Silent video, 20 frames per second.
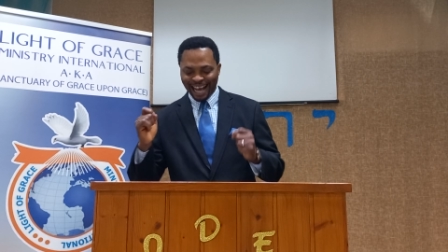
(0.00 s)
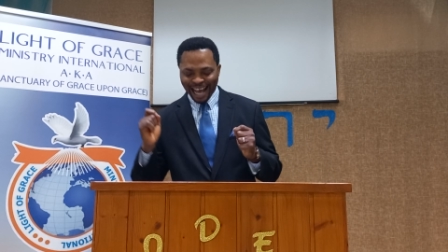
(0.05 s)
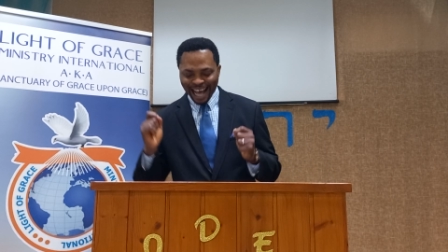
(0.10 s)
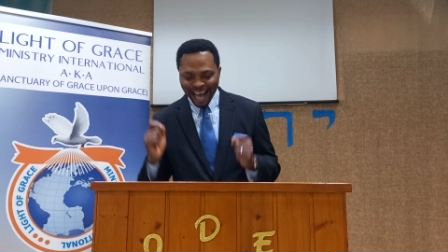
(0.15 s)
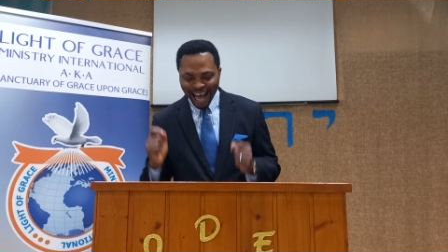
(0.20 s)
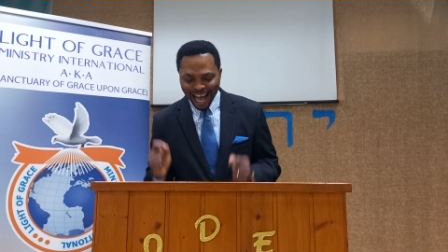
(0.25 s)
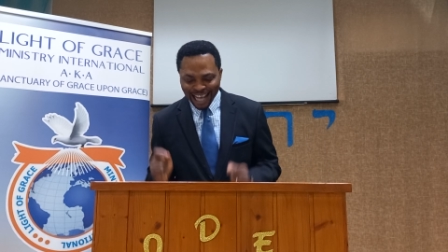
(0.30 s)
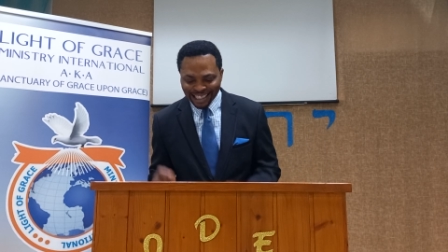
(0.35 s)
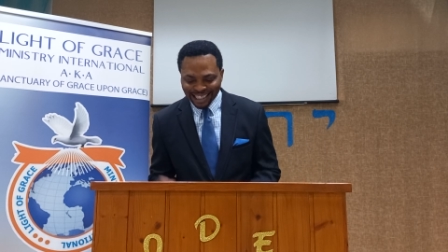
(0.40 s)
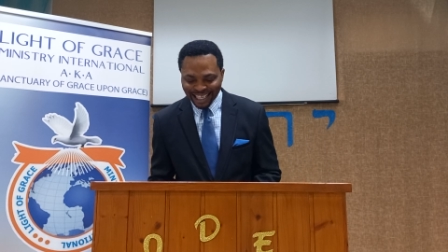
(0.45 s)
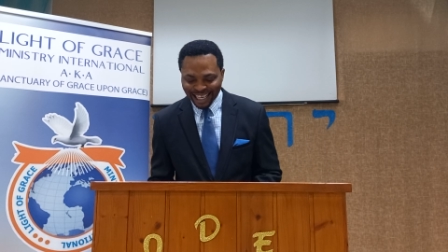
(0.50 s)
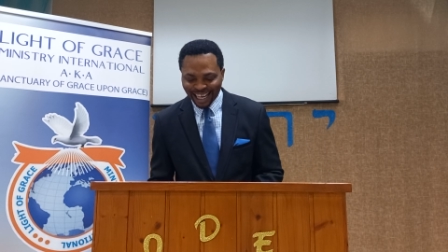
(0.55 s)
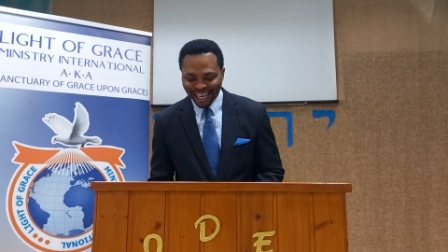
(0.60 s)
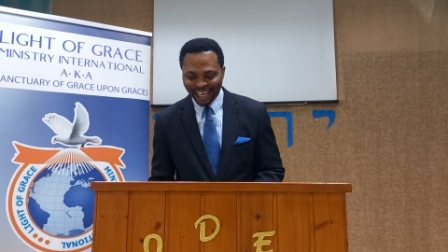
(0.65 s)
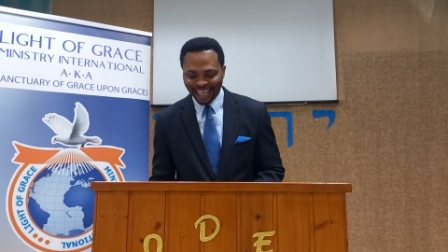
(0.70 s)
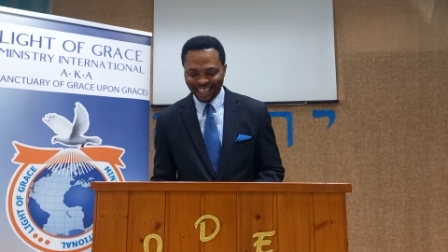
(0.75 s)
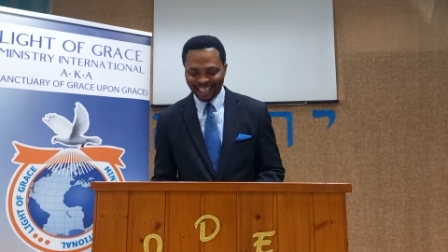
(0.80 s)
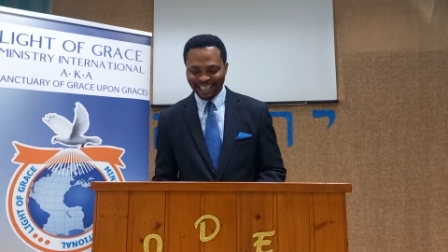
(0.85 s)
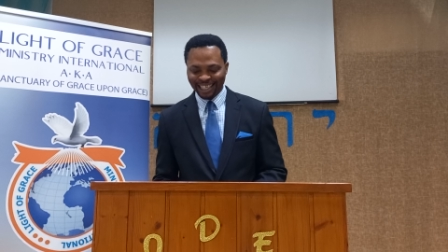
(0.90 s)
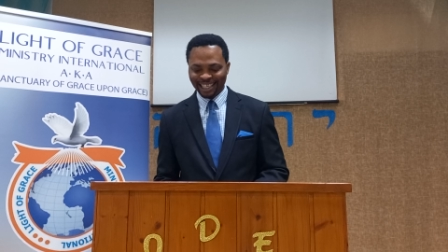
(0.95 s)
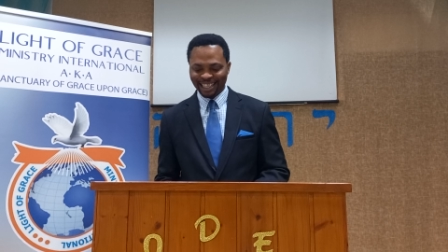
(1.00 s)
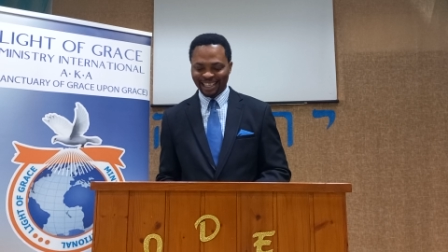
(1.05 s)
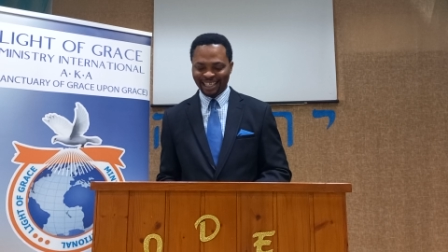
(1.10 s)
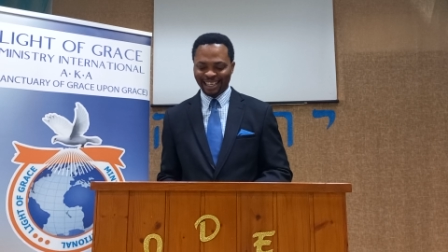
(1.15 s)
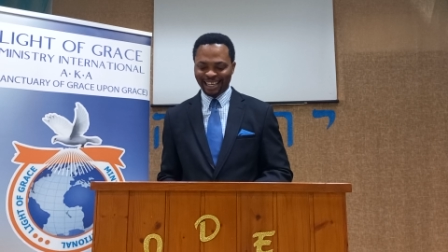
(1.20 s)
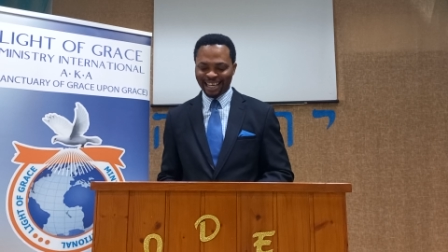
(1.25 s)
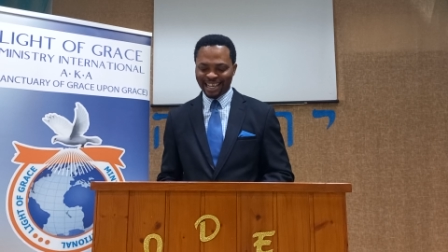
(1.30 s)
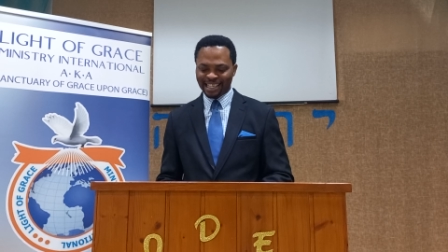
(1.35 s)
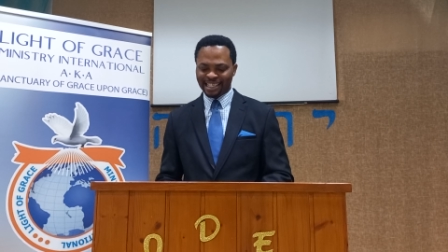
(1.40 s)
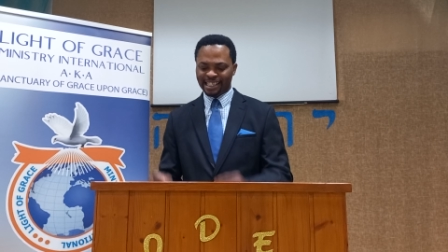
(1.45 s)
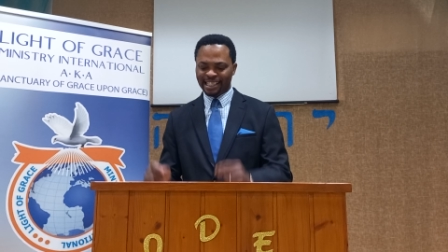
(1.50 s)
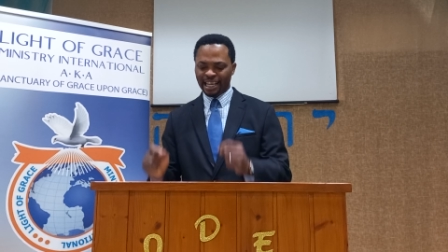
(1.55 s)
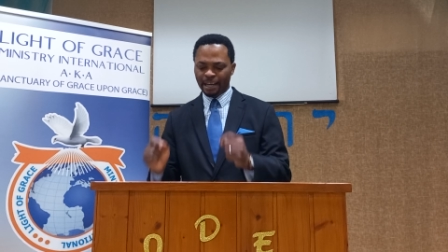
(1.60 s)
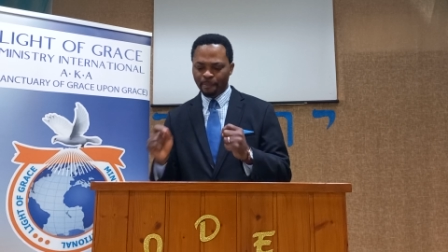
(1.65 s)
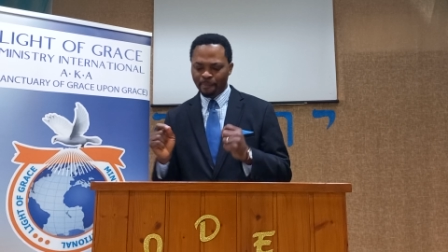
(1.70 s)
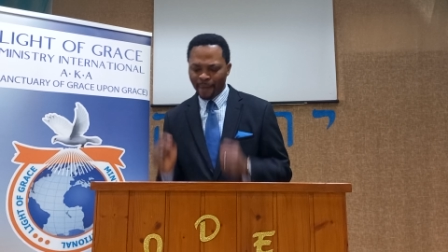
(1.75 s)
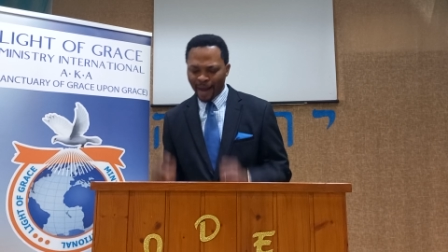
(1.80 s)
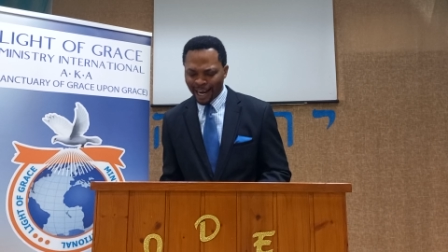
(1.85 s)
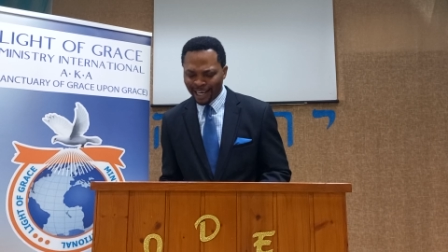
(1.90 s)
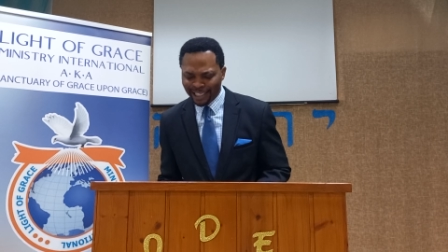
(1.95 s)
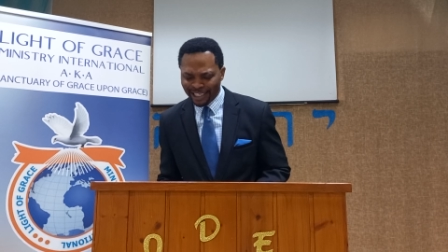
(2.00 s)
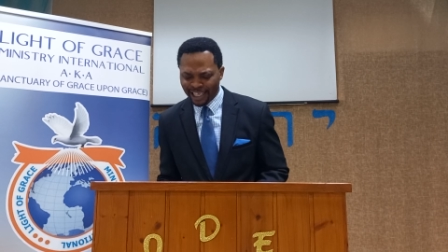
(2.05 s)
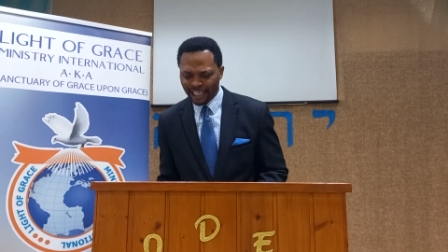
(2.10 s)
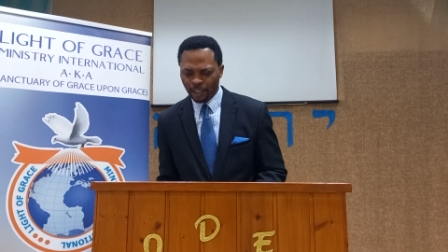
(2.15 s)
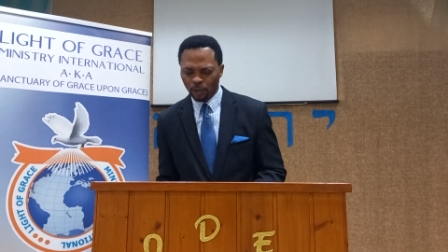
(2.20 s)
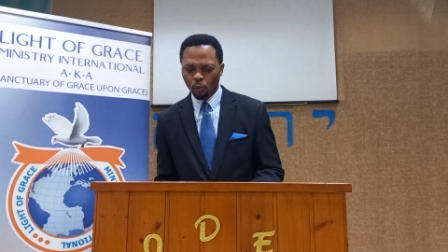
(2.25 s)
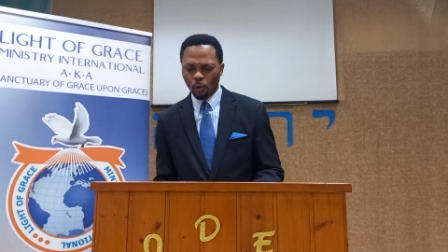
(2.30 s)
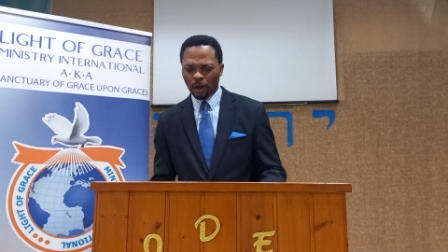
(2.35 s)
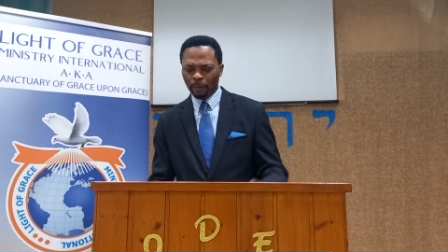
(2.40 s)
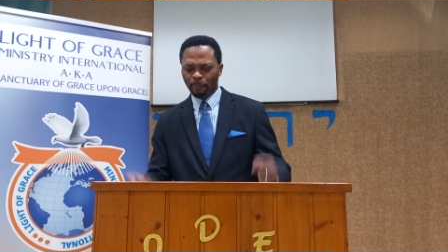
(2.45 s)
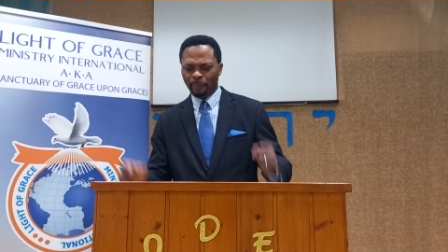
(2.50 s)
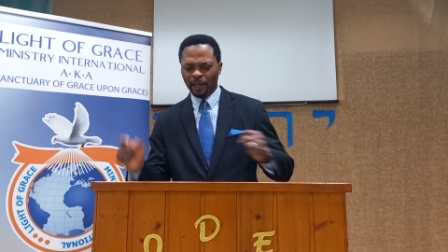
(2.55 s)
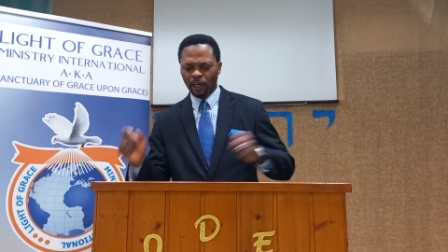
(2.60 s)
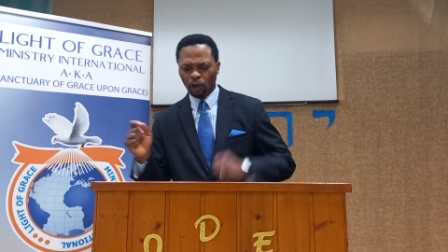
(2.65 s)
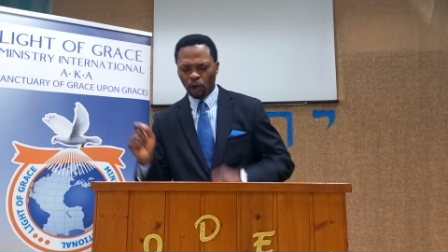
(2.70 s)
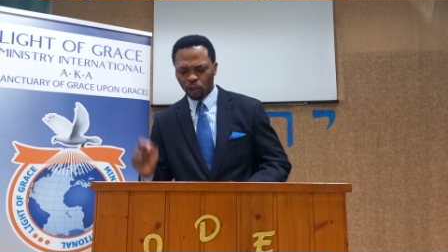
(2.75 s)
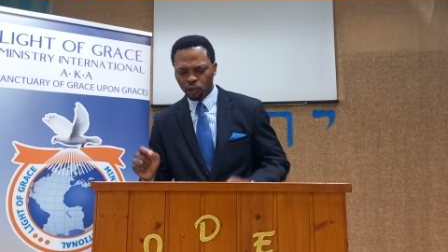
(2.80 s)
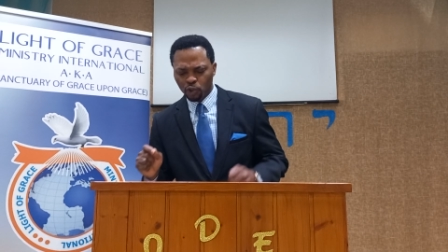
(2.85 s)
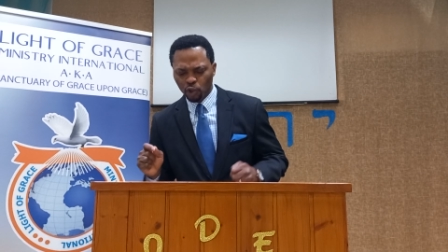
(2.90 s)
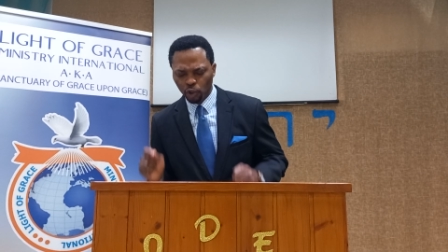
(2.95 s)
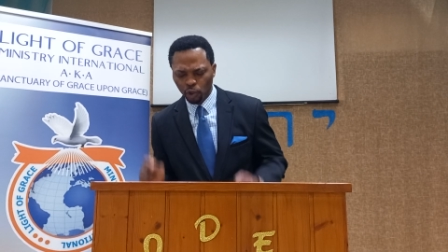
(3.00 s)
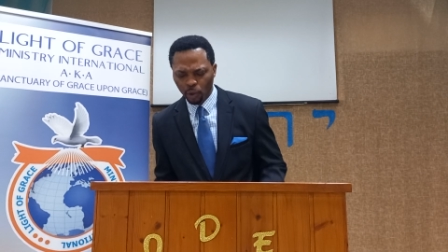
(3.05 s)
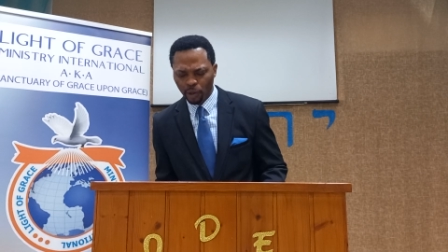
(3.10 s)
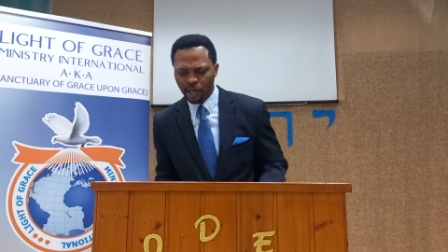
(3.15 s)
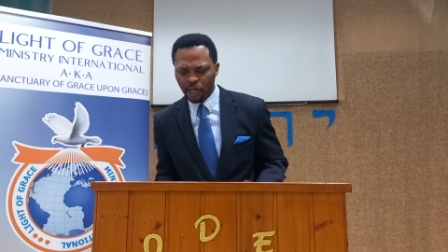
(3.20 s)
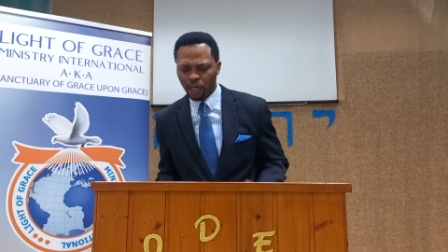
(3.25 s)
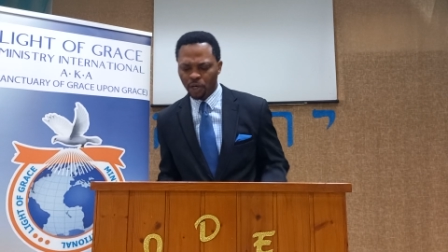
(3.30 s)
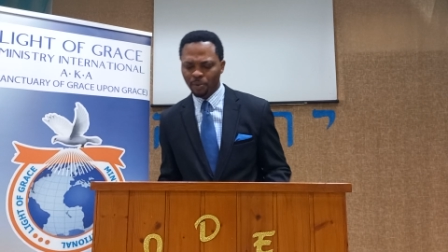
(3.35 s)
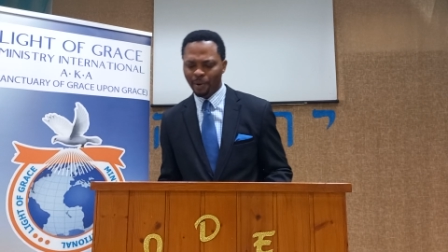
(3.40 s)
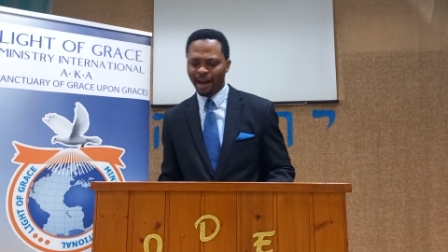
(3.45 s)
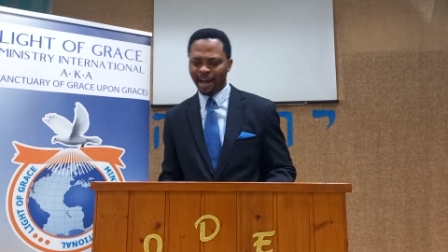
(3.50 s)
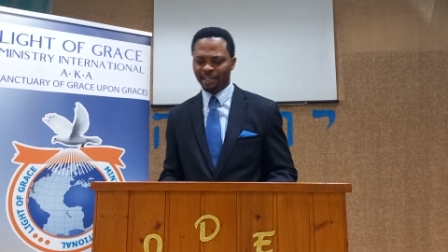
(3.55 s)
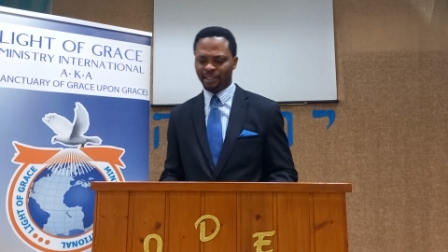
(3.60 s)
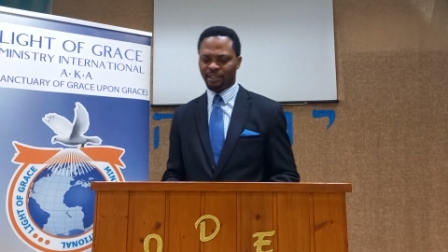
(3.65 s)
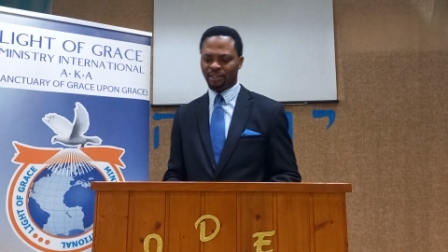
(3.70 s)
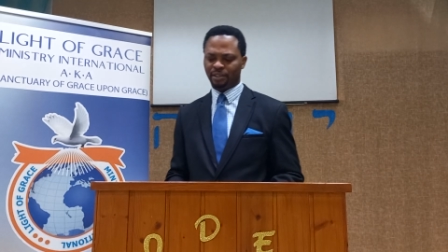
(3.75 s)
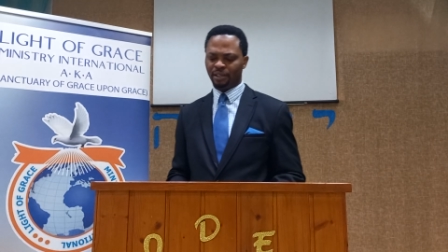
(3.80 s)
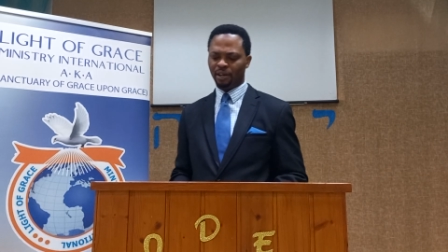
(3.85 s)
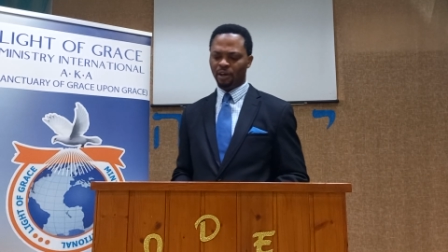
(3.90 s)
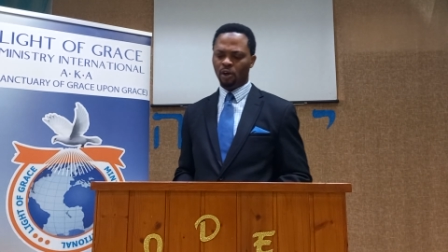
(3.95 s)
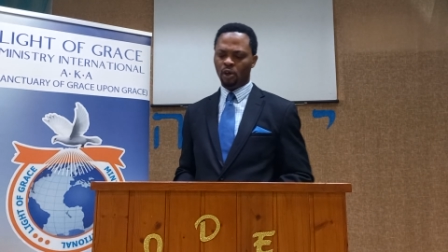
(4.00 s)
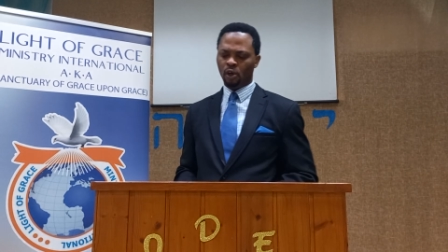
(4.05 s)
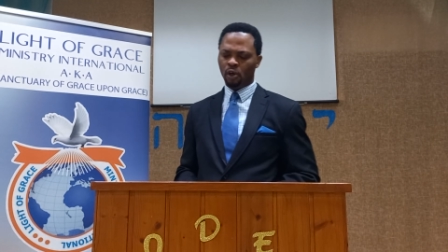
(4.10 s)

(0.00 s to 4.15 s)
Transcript: Asking is demanding what belongs to you in Christ